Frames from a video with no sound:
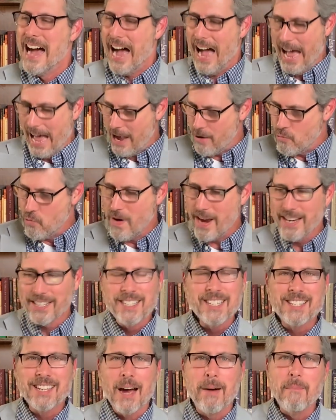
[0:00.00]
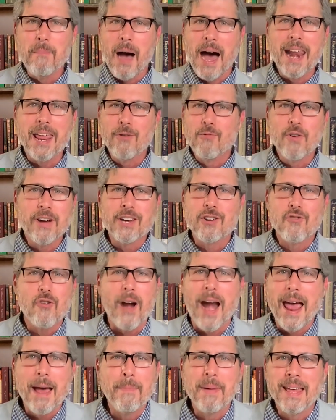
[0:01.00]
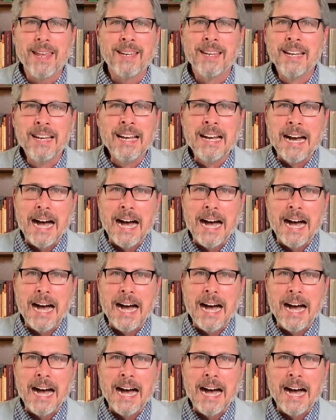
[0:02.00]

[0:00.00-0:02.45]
I wish somebody would grab it.